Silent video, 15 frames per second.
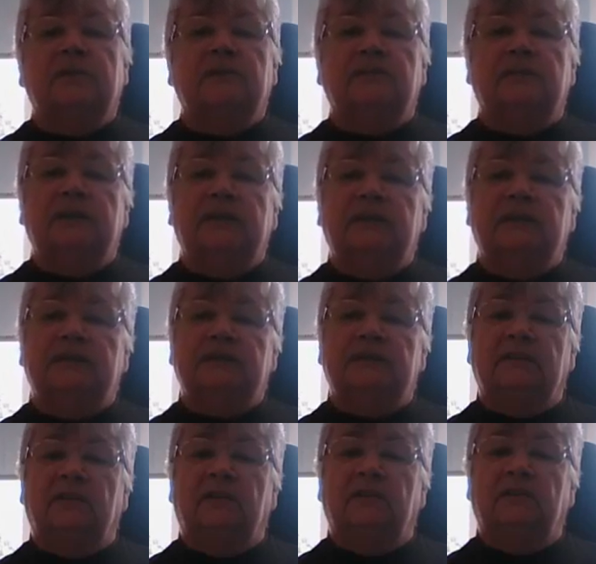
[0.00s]
way for kings
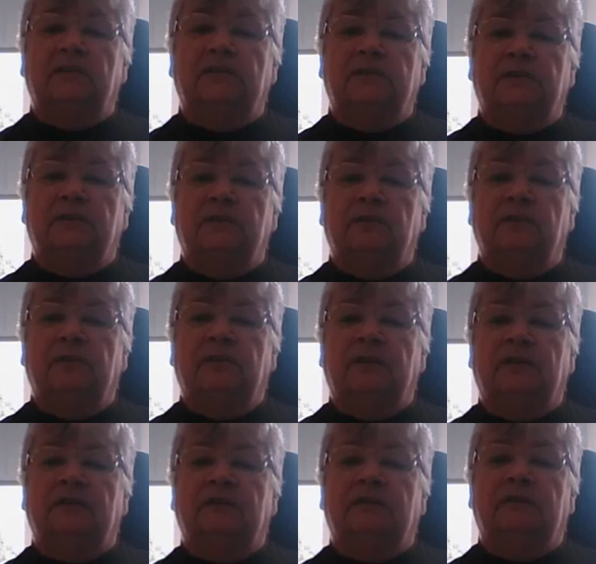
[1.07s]
and all who are in
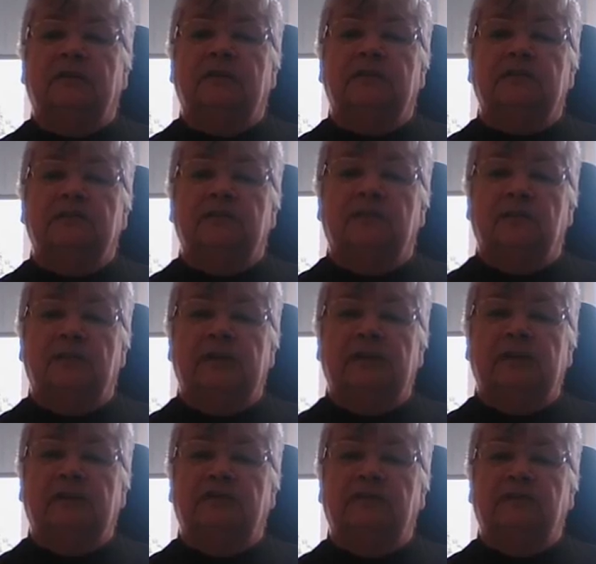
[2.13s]
authority, so that we
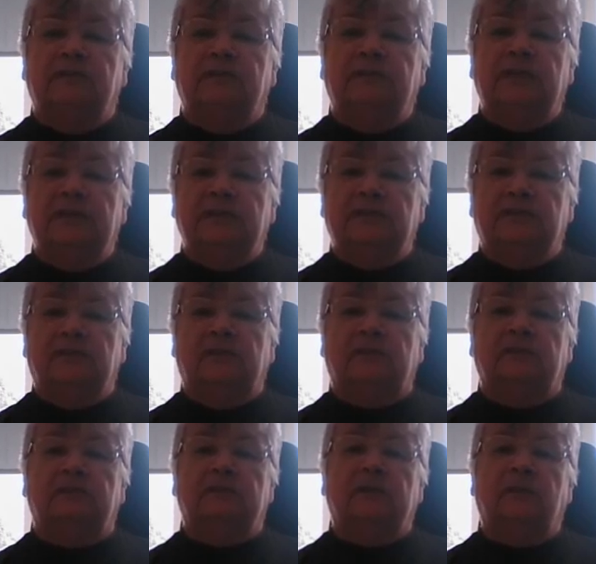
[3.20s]
can live
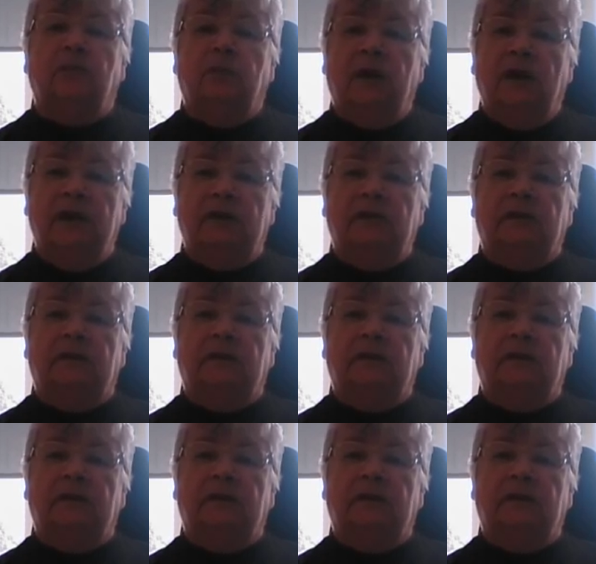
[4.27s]
peaceful and quiet